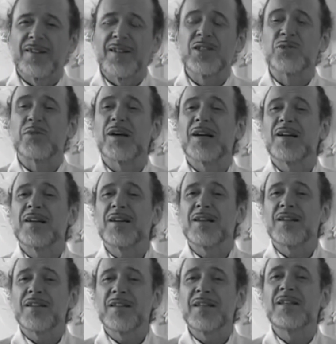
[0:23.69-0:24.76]
Israel
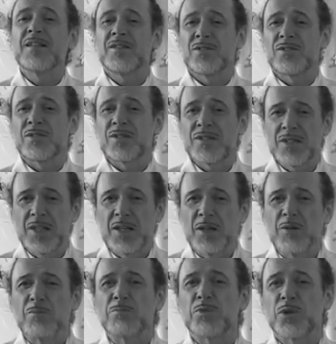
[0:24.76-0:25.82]
is
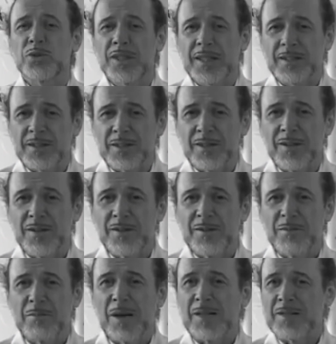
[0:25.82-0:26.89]
still protected
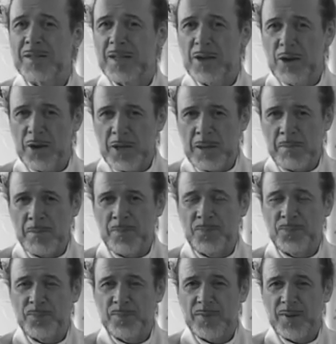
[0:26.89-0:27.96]
by the Elohim.
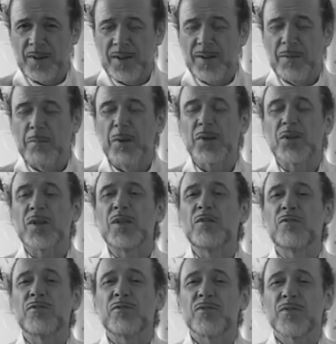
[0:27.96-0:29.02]
But
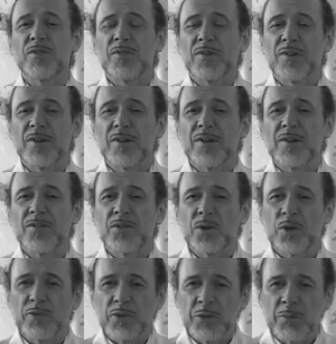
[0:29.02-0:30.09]
if the
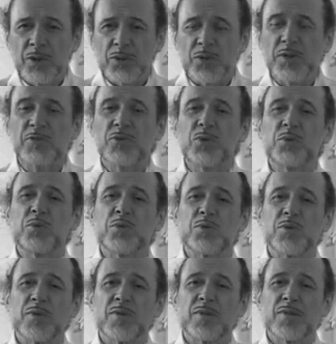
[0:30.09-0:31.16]
government
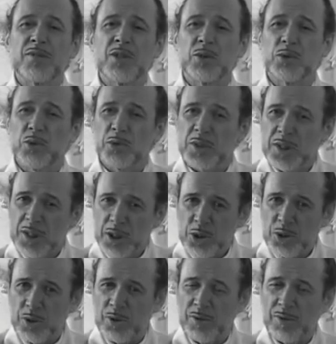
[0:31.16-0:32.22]
refuses the
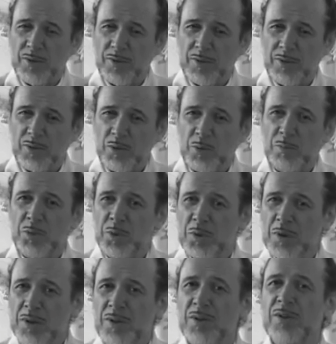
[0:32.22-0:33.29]
authorization to
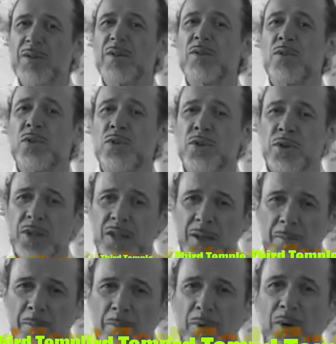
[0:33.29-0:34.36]
build the third
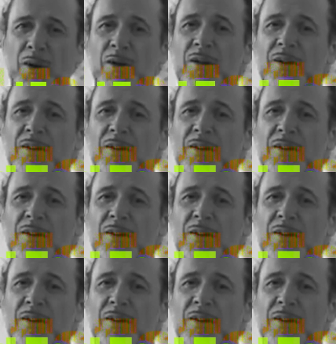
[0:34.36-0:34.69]
temple,